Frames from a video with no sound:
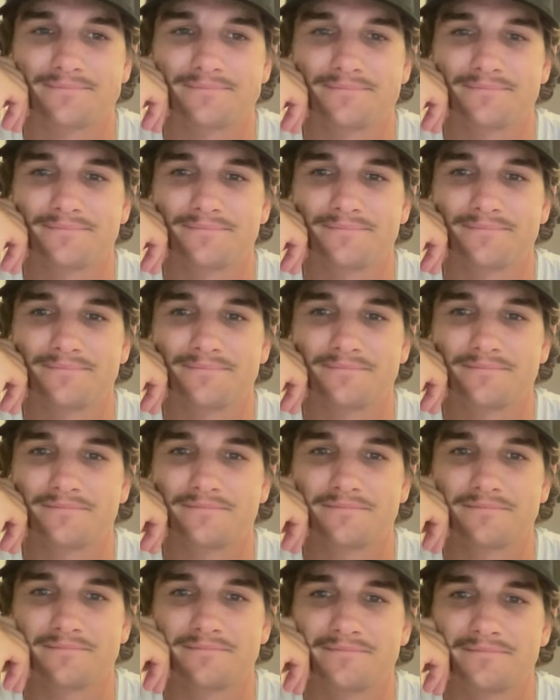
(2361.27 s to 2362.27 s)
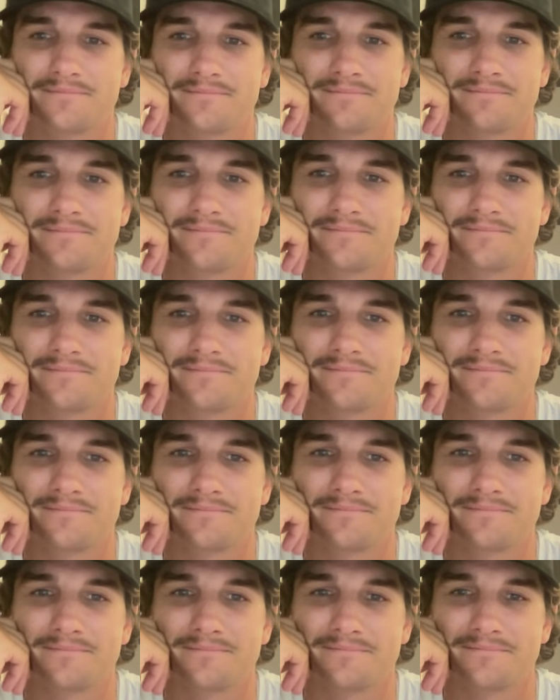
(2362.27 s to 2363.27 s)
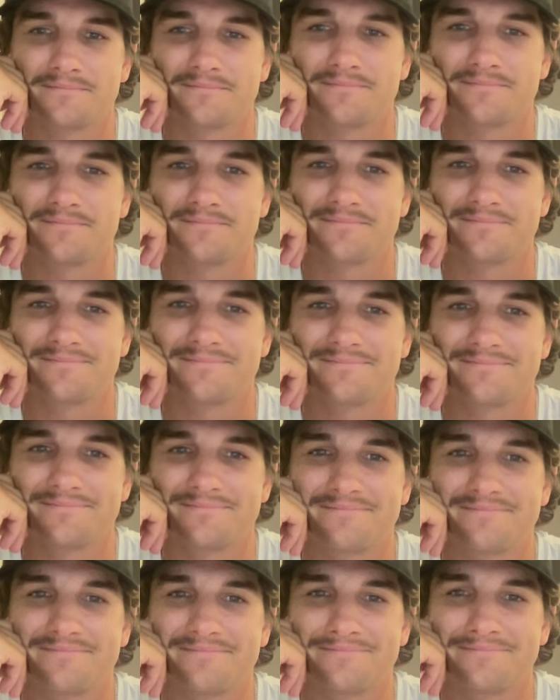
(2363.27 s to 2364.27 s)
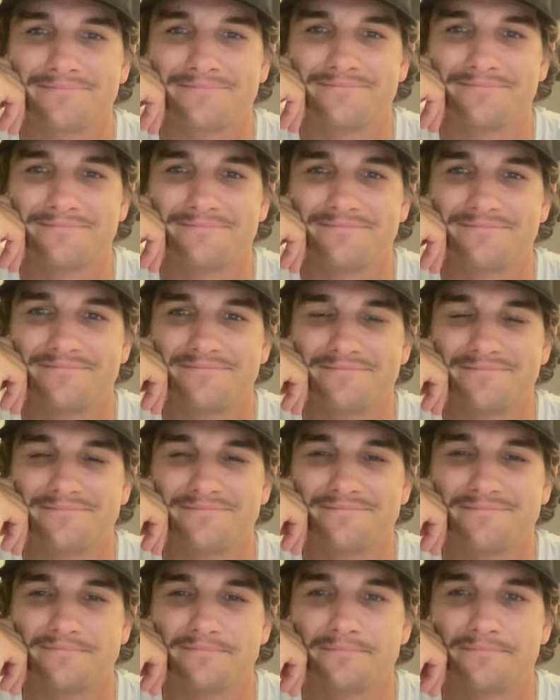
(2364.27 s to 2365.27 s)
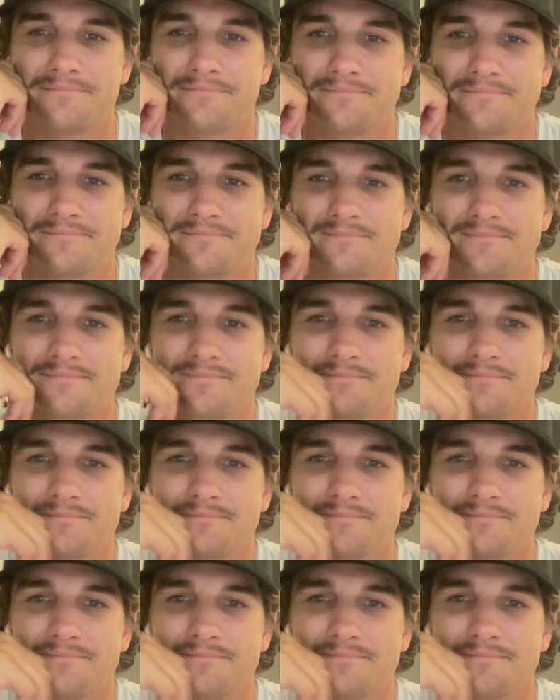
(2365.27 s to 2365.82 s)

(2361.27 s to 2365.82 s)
[no speech]